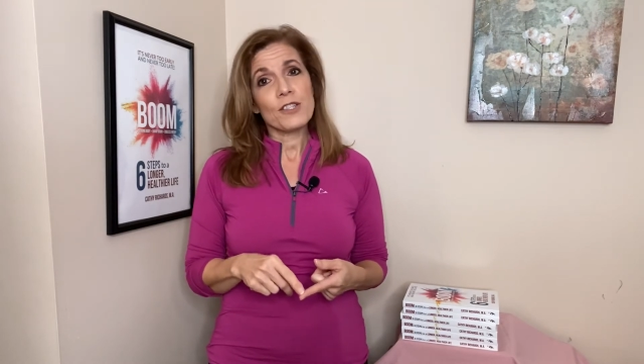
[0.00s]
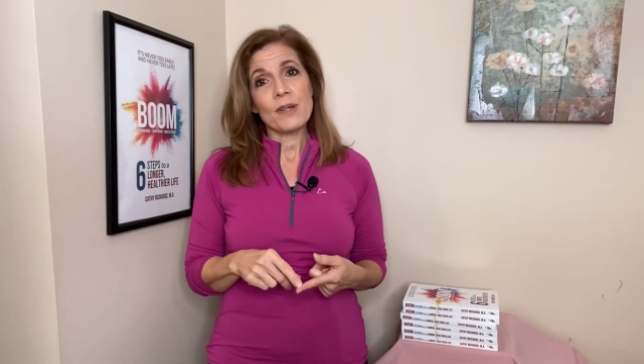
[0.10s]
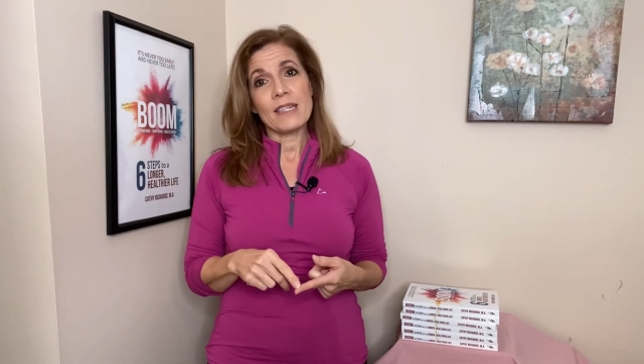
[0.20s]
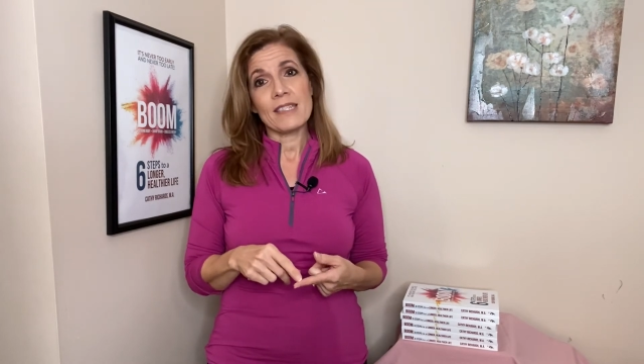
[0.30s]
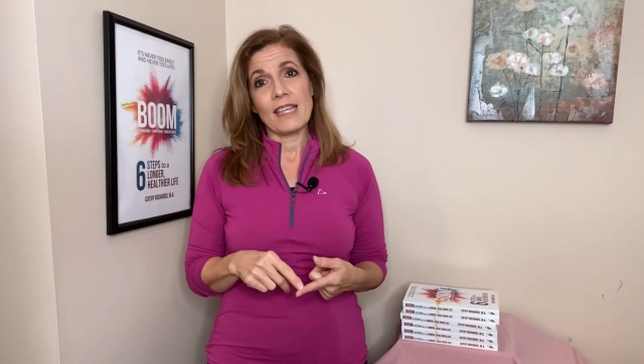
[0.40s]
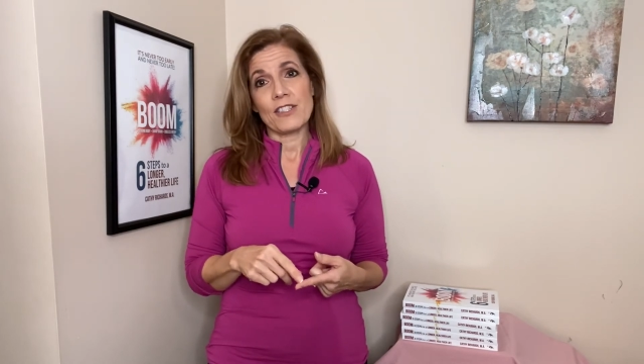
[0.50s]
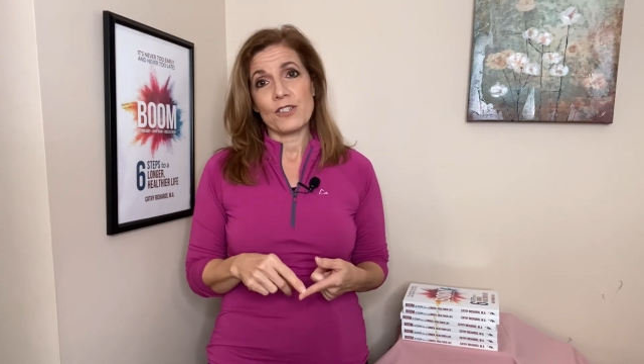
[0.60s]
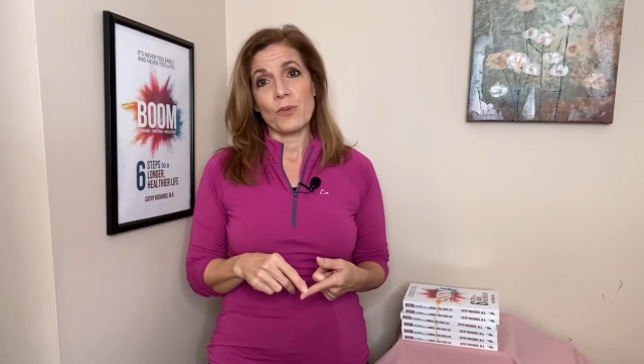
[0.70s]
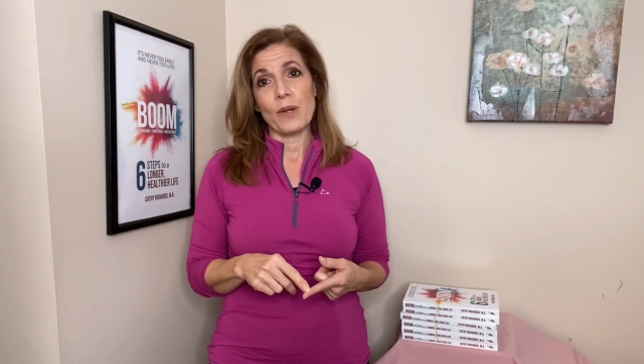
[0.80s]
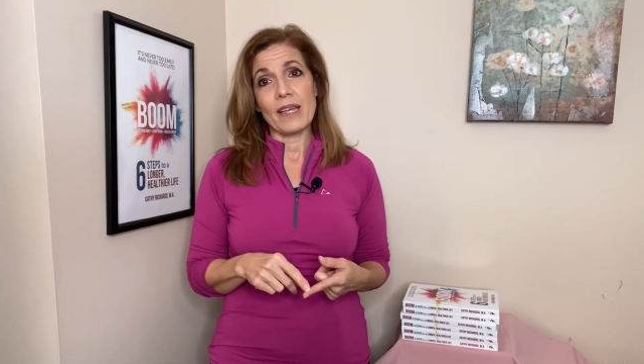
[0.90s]
training
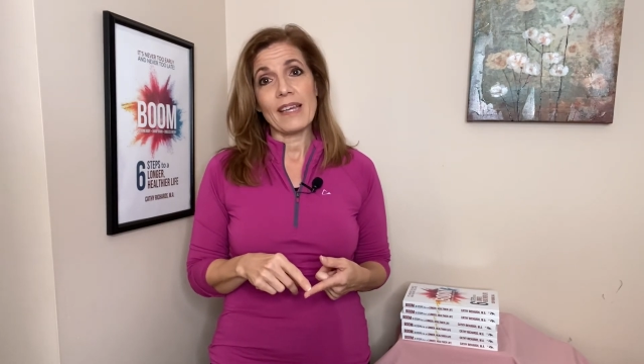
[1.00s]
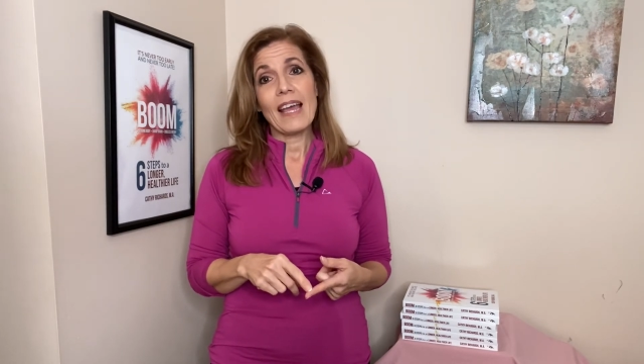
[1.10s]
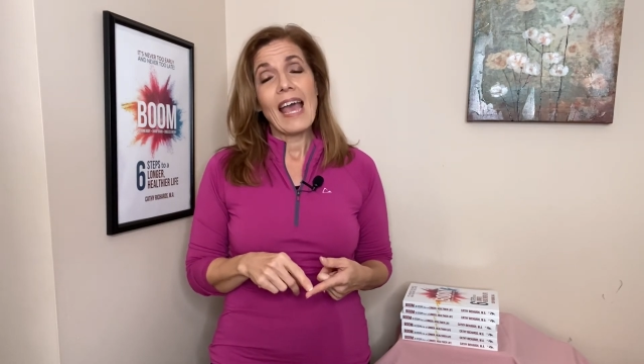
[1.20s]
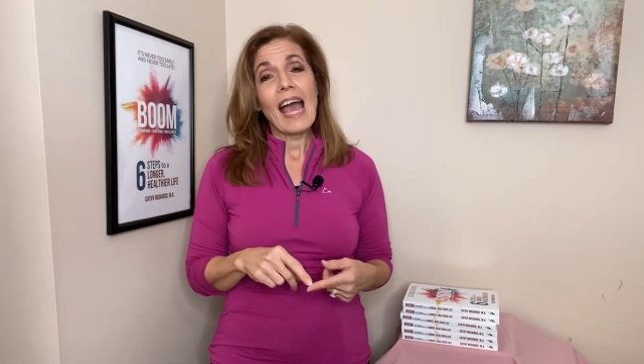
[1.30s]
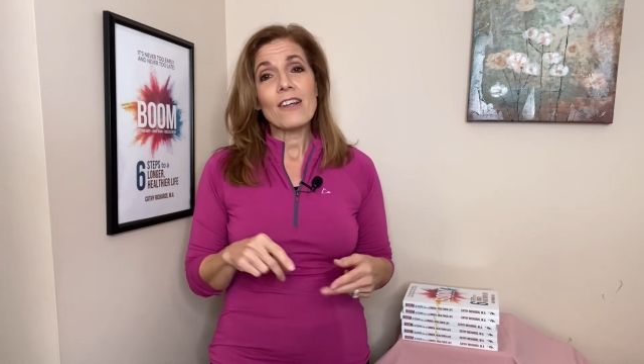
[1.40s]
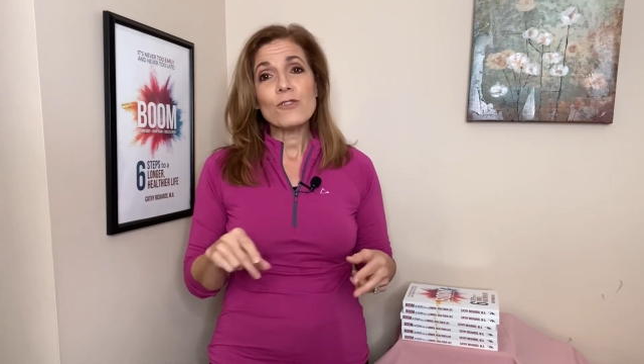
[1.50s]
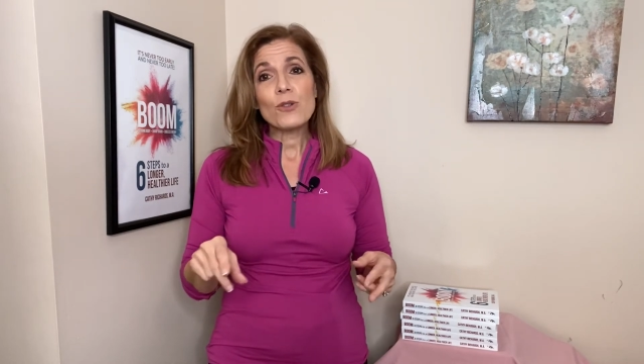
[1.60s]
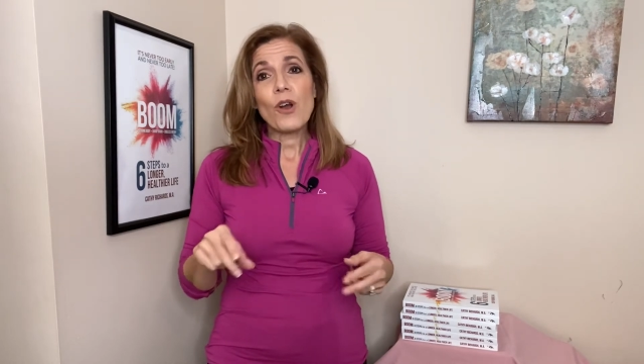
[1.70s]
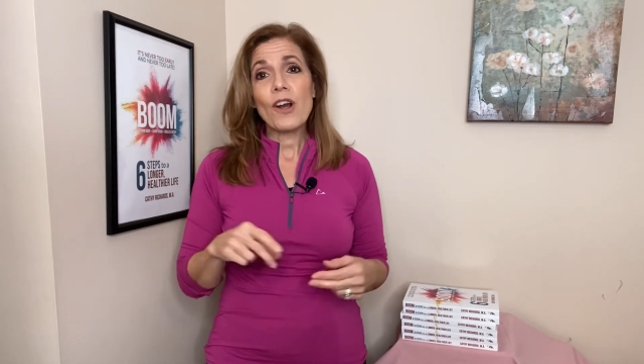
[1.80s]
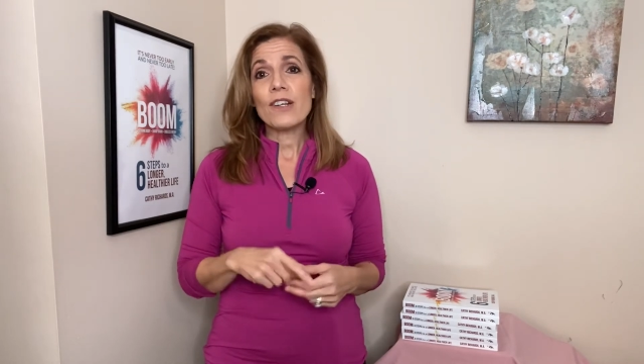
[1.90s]
session a week and I'll do
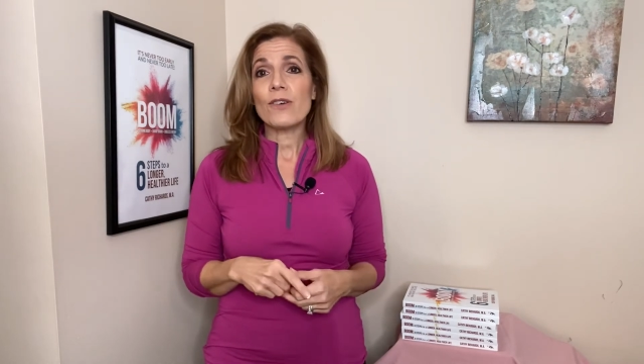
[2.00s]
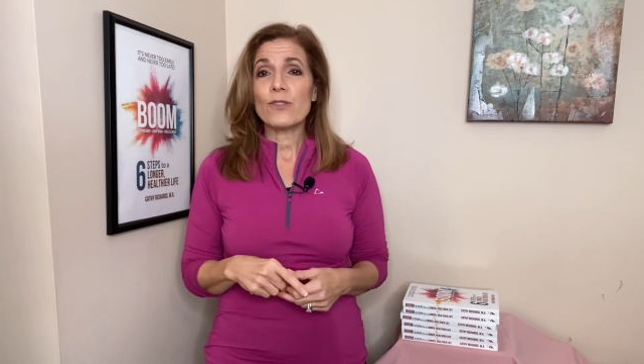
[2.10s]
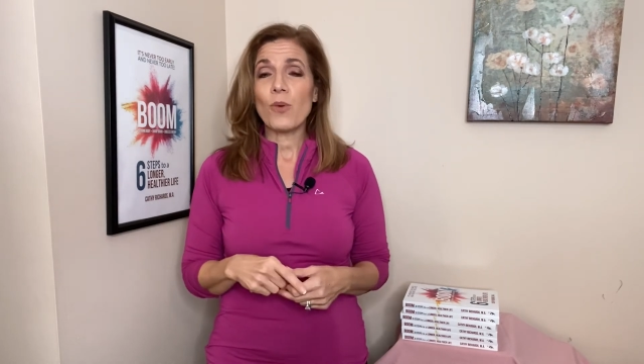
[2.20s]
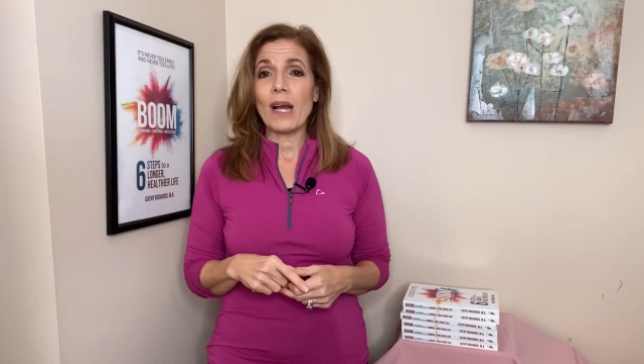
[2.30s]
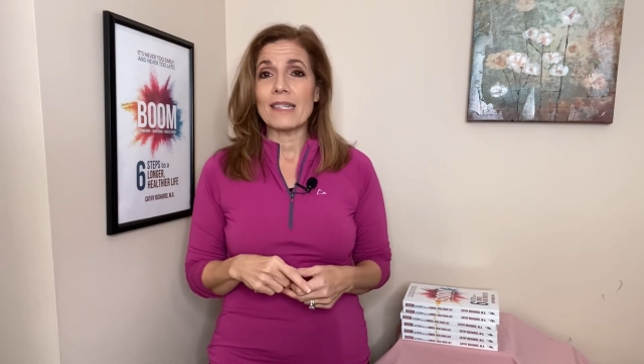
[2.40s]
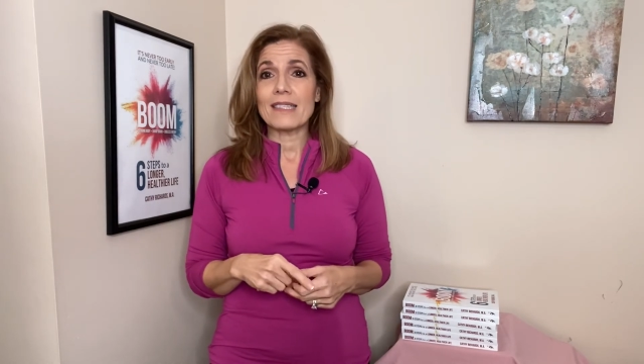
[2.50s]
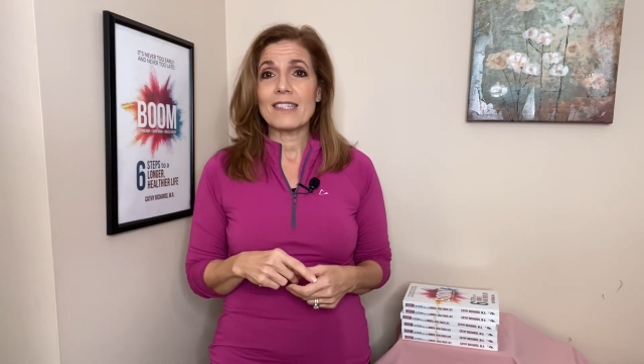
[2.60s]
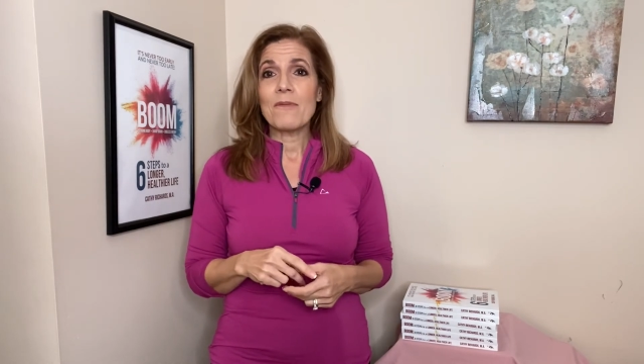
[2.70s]
cardio twice.